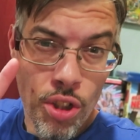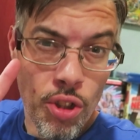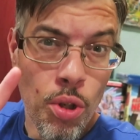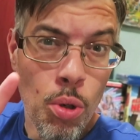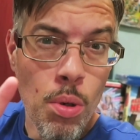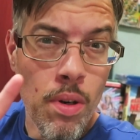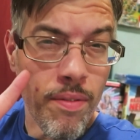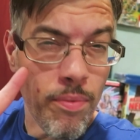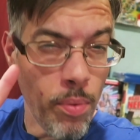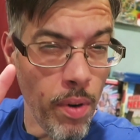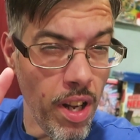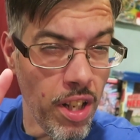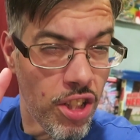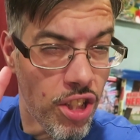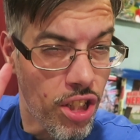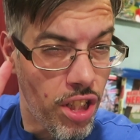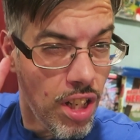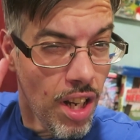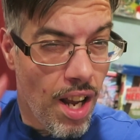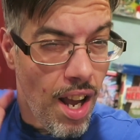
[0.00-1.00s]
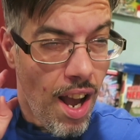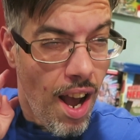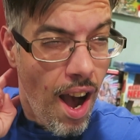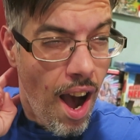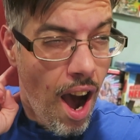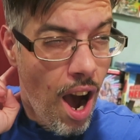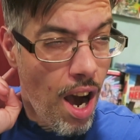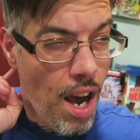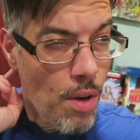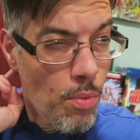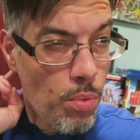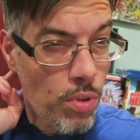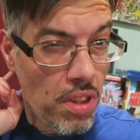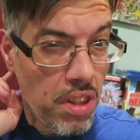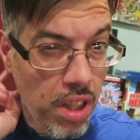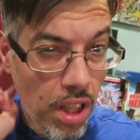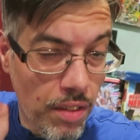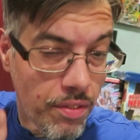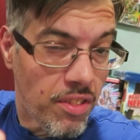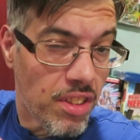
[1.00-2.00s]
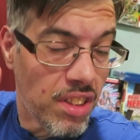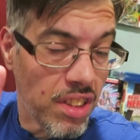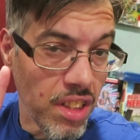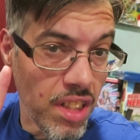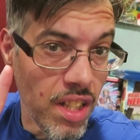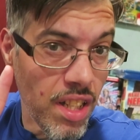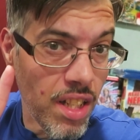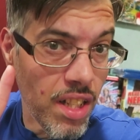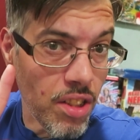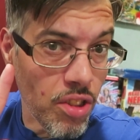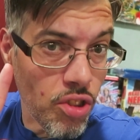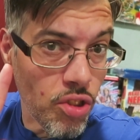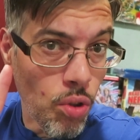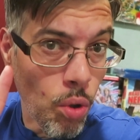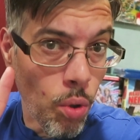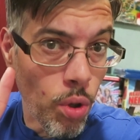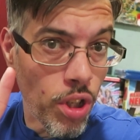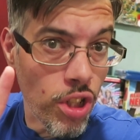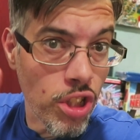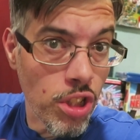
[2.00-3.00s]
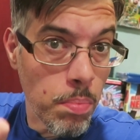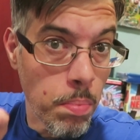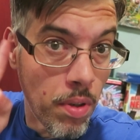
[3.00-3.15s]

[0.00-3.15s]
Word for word: two of which I would love to see in stores,